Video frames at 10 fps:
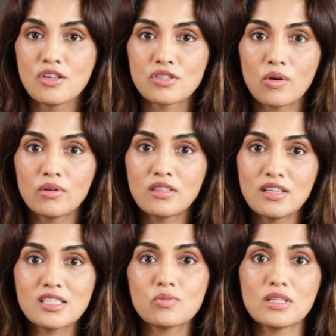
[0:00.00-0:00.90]
So
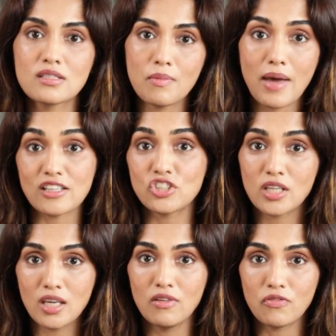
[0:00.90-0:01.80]
this was the
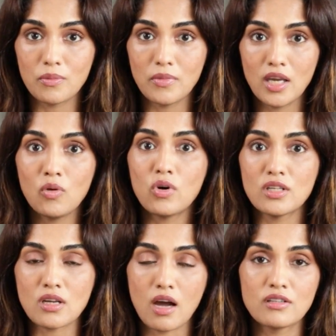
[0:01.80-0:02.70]
magic key for me,
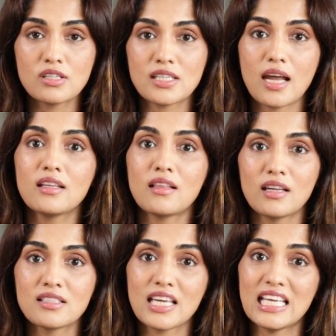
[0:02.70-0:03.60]
was understanding that
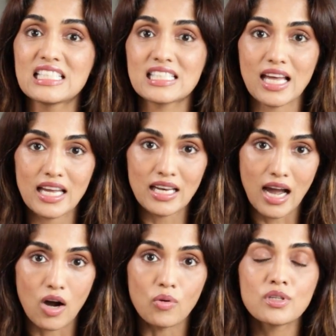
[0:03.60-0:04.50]
it's an inside
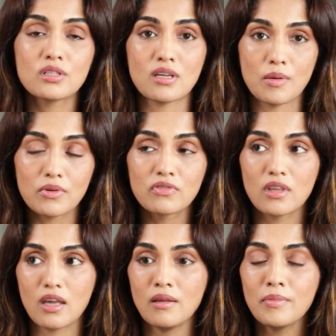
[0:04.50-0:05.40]
out type of
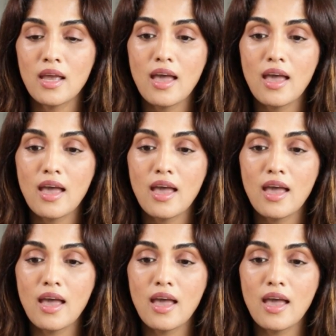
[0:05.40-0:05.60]
thing.